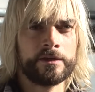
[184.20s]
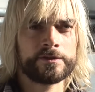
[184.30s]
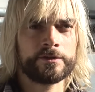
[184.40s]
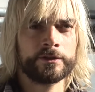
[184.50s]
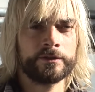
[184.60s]
a
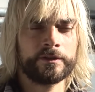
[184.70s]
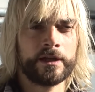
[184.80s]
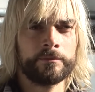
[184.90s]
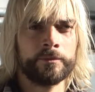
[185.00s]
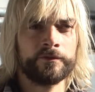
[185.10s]
certain
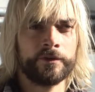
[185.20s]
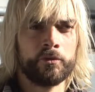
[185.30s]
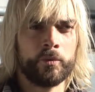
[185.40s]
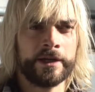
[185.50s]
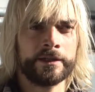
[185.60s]
type of
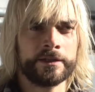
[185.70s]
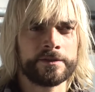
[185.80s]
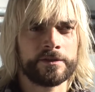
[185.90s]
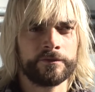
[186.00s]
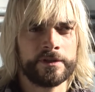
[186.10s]

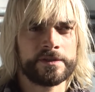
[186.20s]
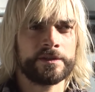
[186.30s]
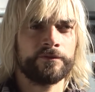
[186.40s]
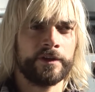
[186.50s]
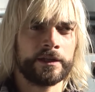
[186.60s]
awareness of this
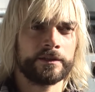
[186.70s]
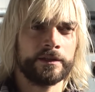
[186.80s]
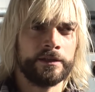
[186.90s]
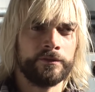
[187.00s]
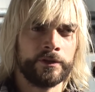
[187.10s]
effect,
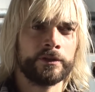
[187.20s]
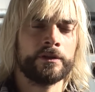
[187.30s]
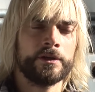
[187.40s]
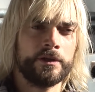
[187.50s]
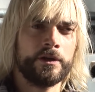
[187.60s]
even
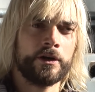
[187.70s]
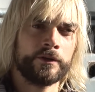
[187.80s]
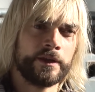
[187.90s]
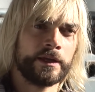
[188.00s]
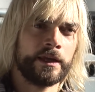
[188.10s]
on the